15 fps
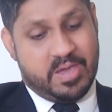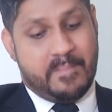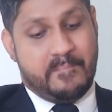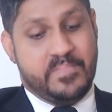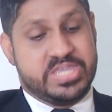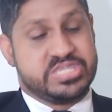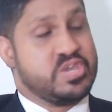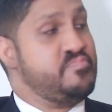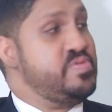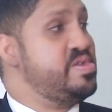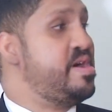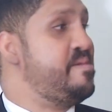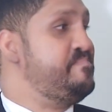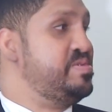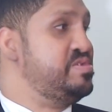Mr.
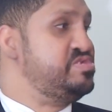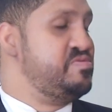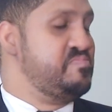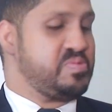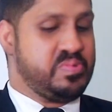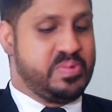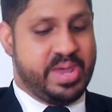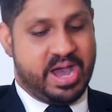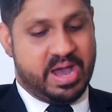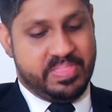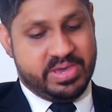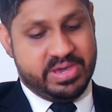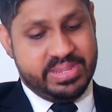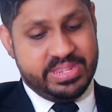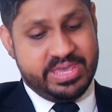Veerappan
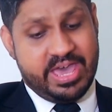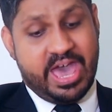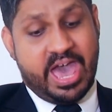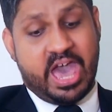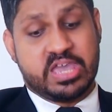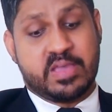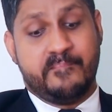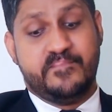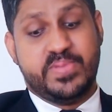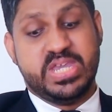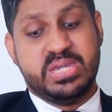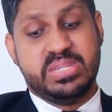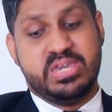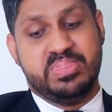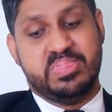Sivagurunathan has
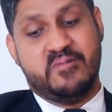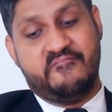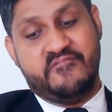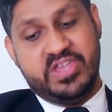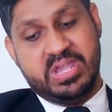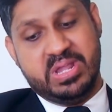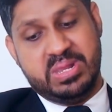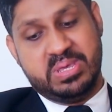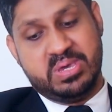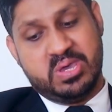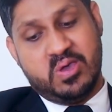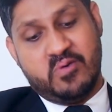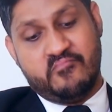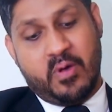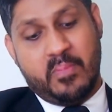been in the field
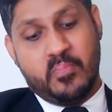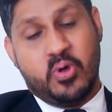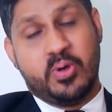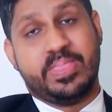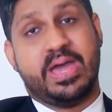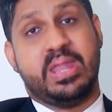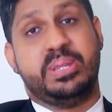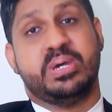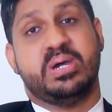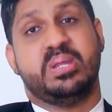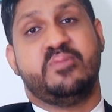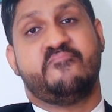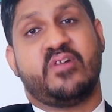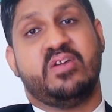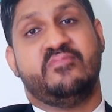for more than
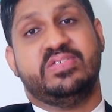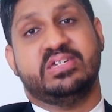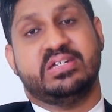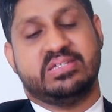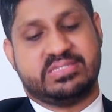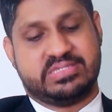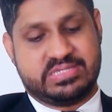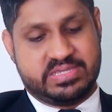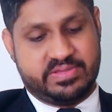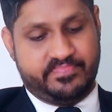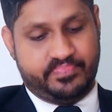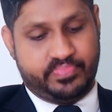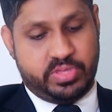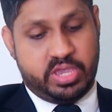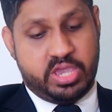35 years.
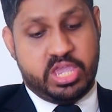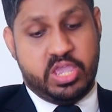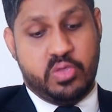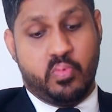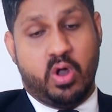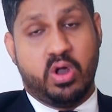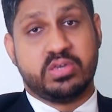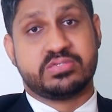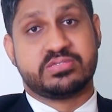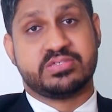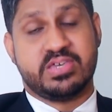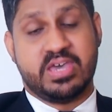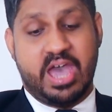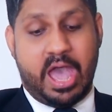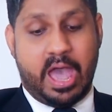He was
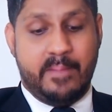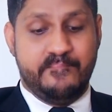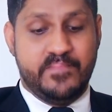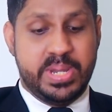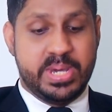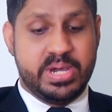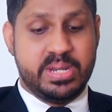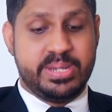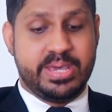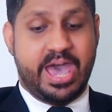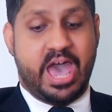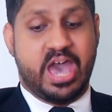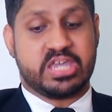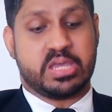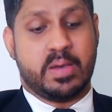admitted
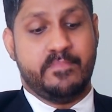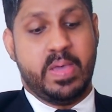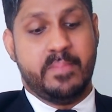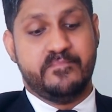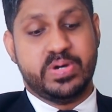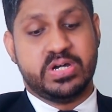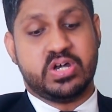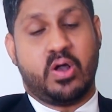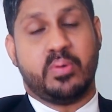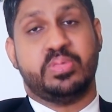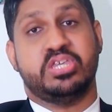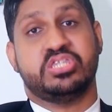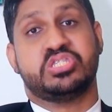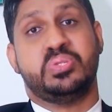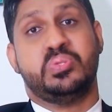as a member of the
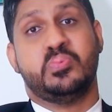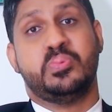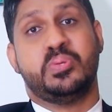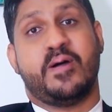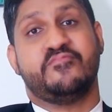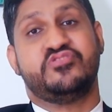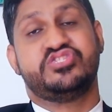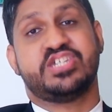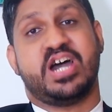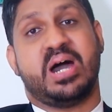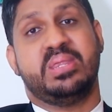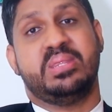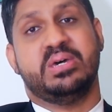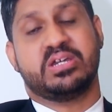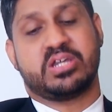Institute of
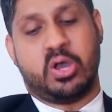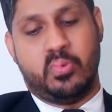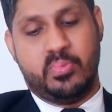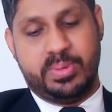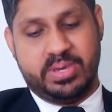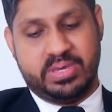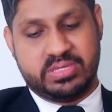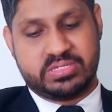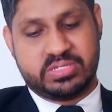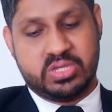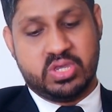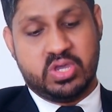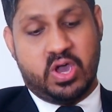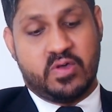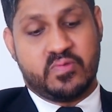Chartered Accountants
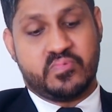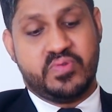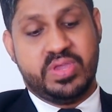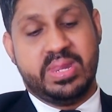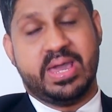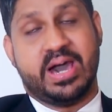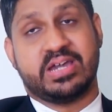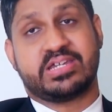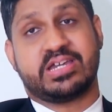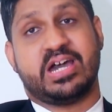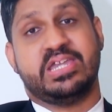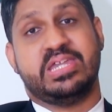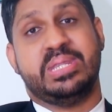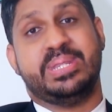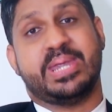of Sri
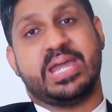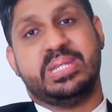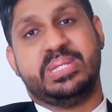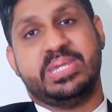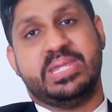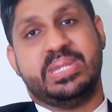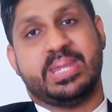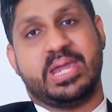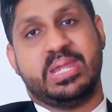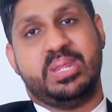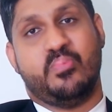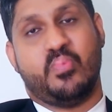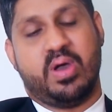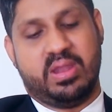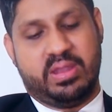Lanka in
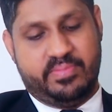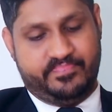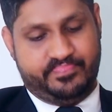1991.